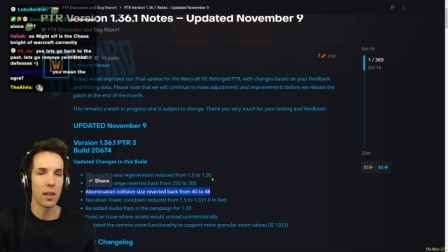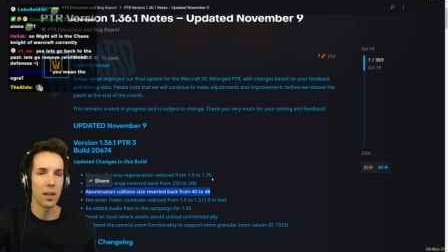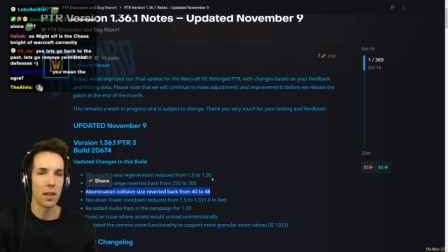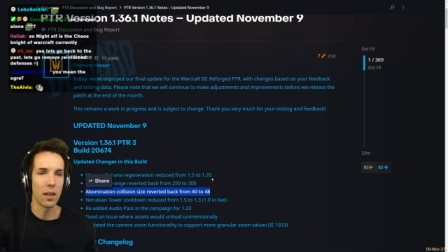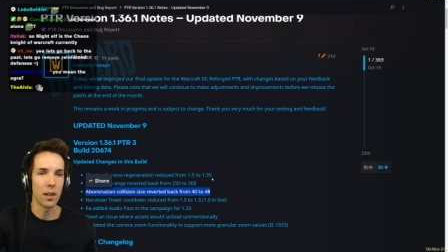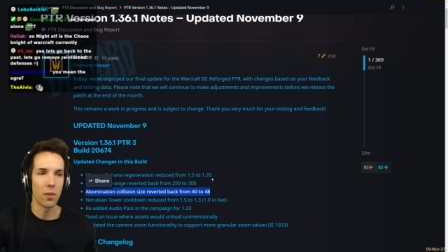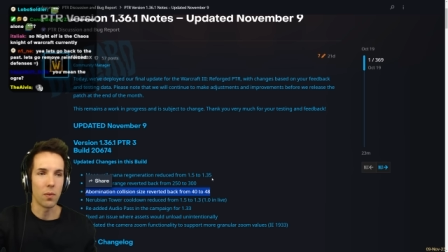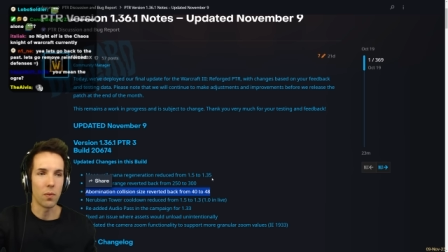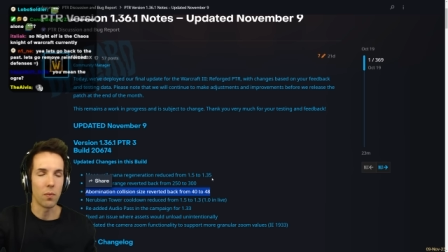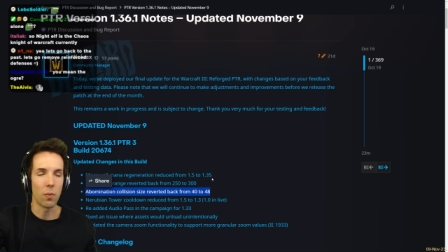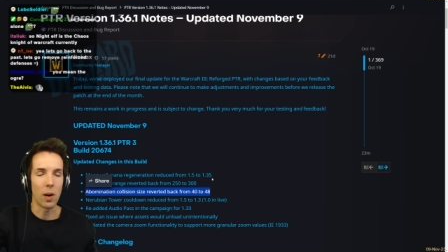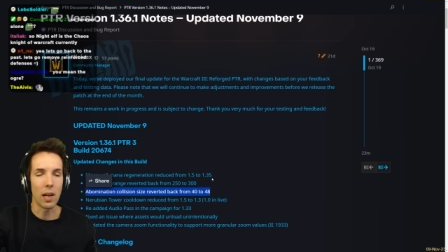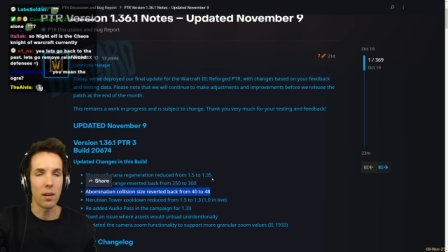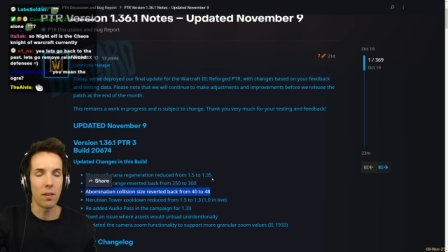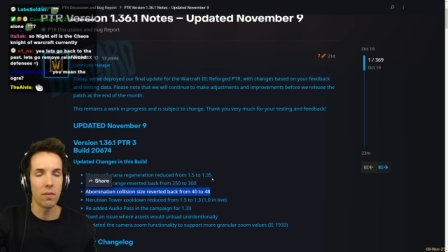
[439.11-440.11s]
uh,
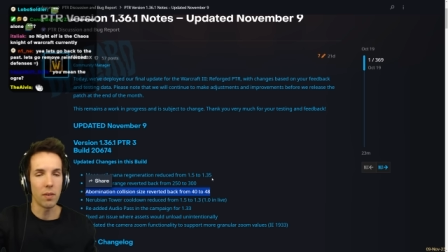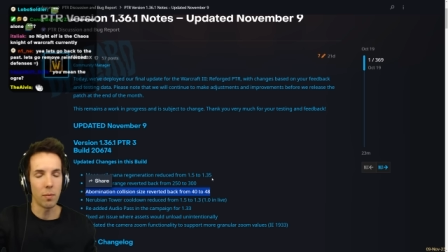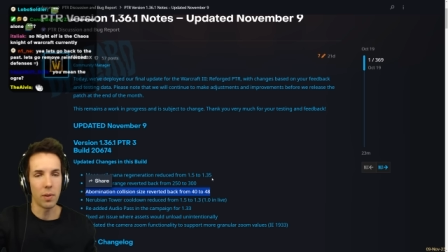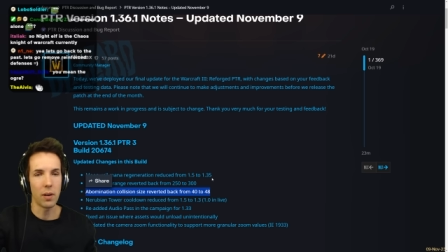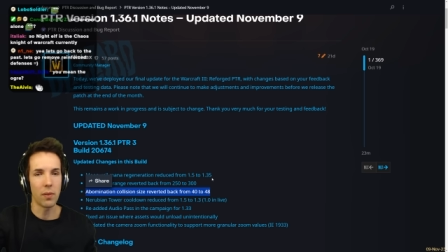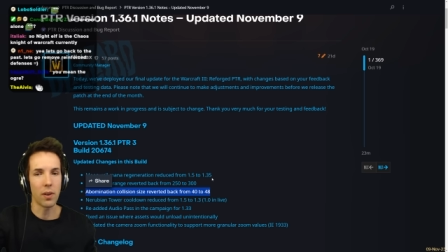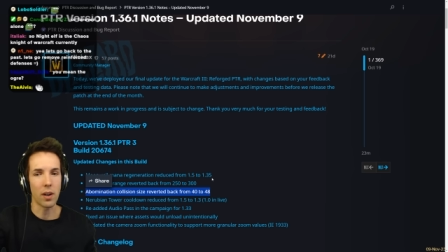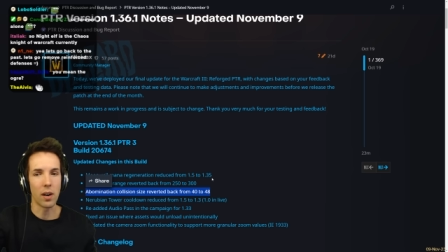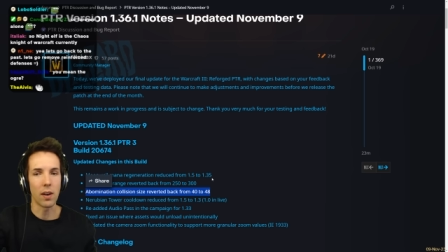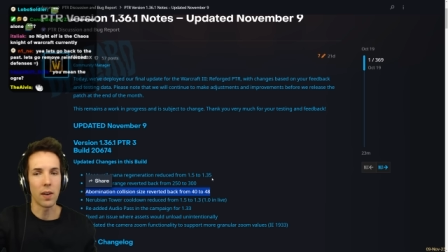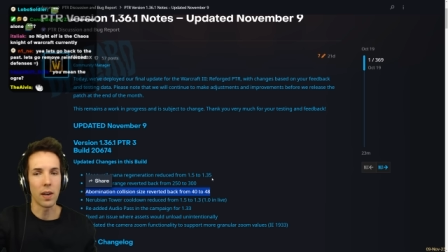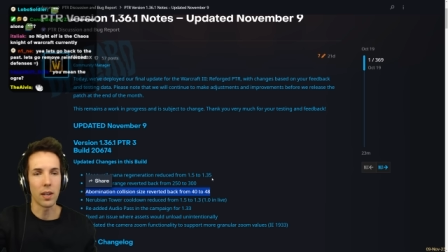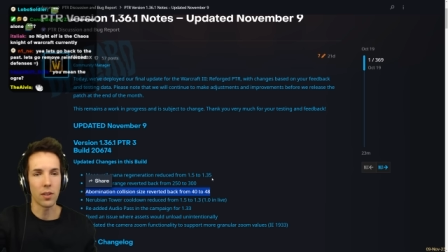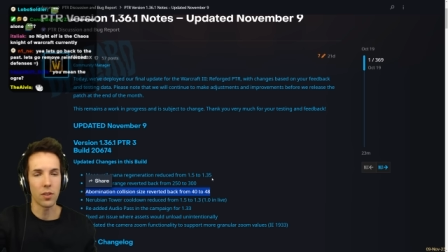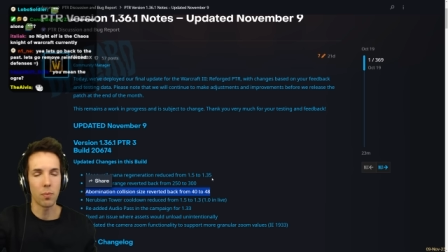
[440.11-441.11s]
while Vampiric
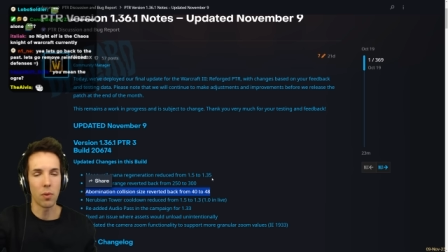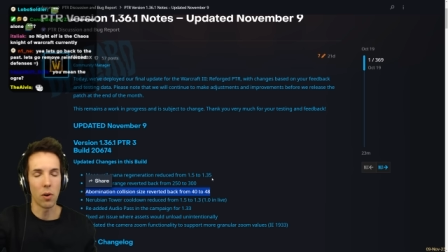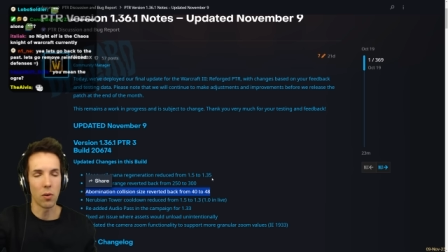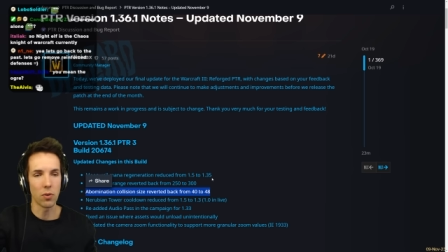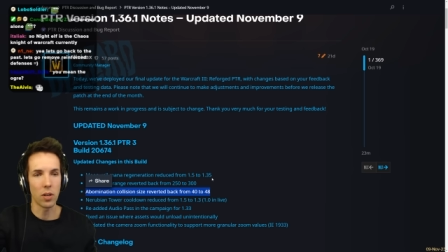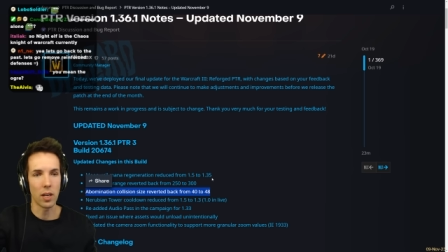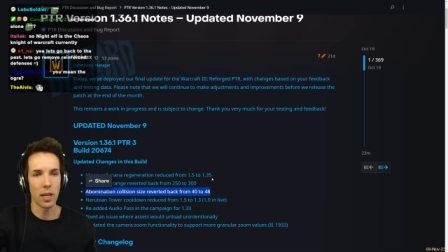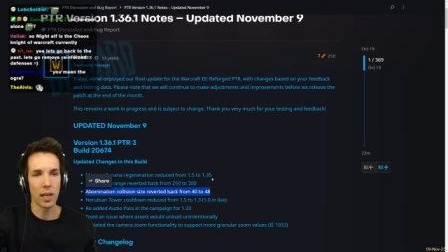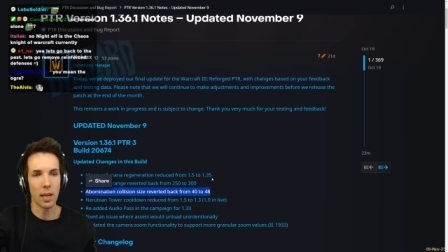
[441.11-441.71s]
Aura supposedly